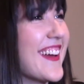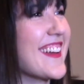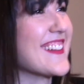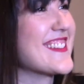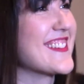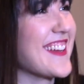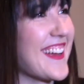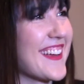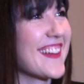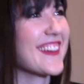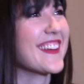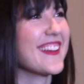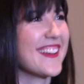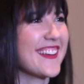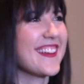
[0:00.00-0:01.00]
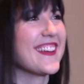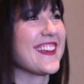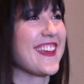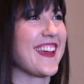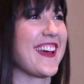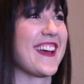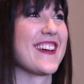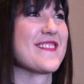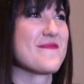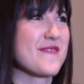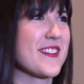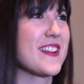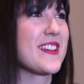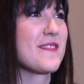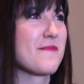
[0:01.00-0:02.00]
but yeah,
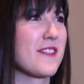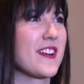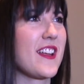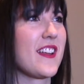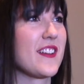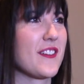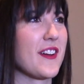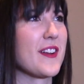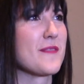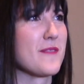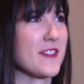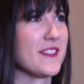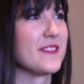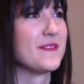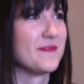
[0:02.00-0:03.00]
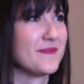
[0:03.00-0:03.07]
pretty incredible.